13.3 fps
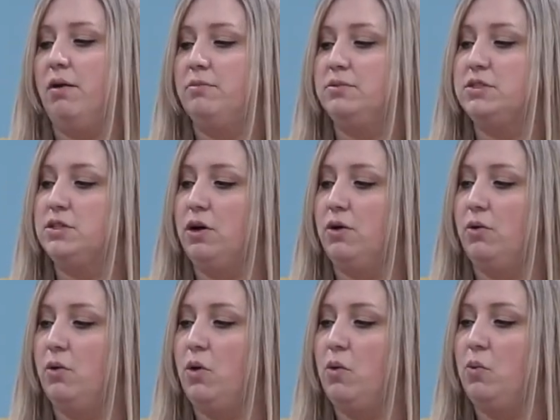
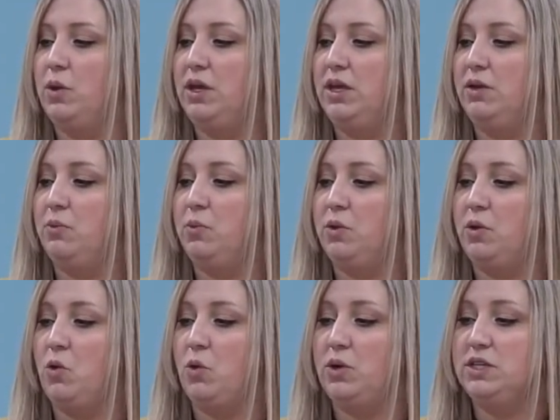So we will
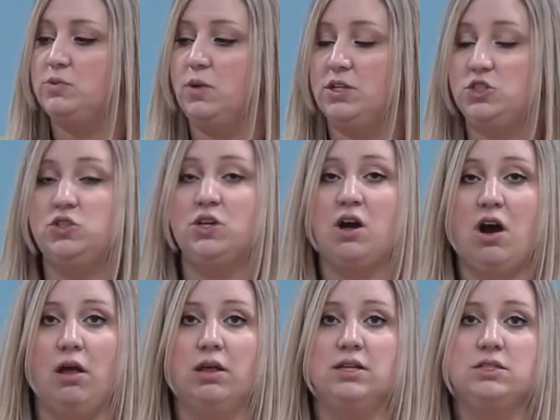always want you to
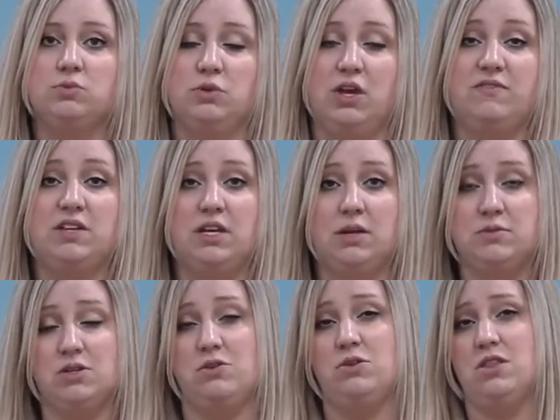call us when you have to get up
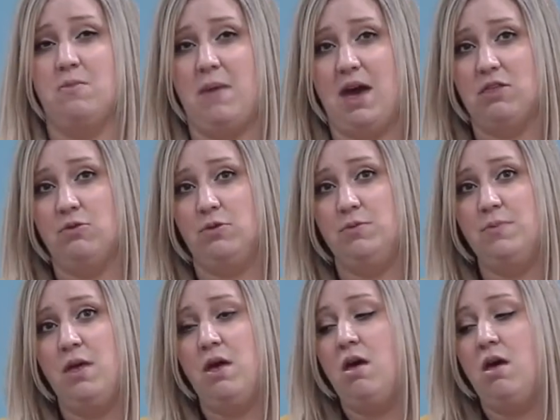to go to the bathroom,